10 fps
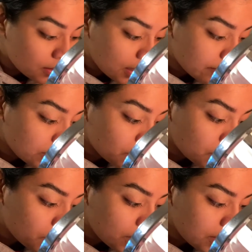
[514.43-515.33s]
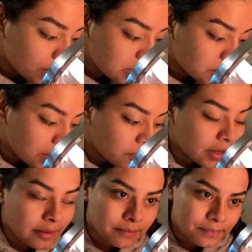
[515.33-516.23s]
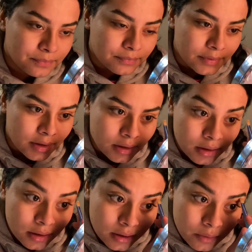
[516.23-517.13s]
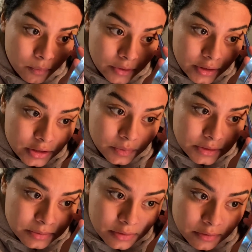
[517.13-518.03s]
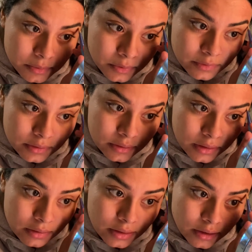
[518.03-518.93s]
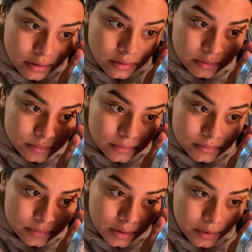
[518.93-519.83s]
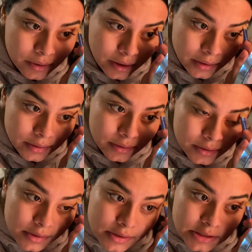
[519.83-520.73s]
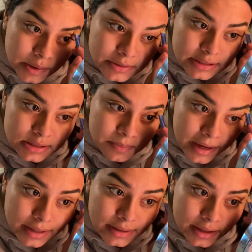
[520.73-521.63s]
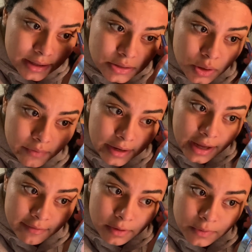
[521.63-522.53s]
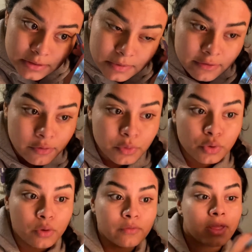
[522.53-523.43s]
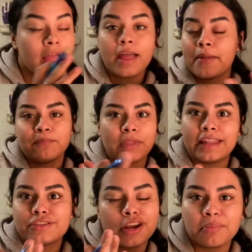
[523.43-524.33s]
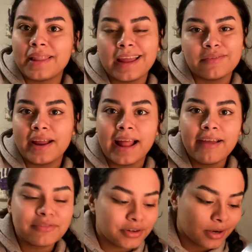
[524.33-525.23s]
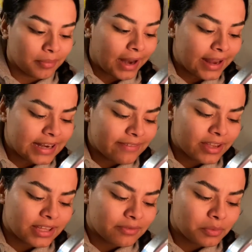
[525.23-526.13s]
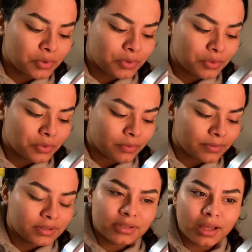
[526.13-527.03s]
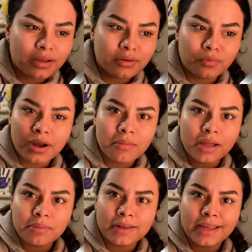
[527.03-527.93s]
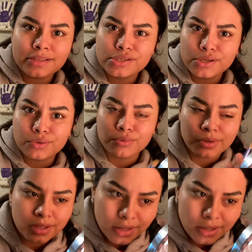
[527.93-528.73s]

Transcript: I really want to work. She was like, okay, when you get your wisdom teeth removed. I was like, girl, okay. So I was expecting to already have my wisdom teeth removed and start applying right after, but I didn't even get them removed. So where am I applying to?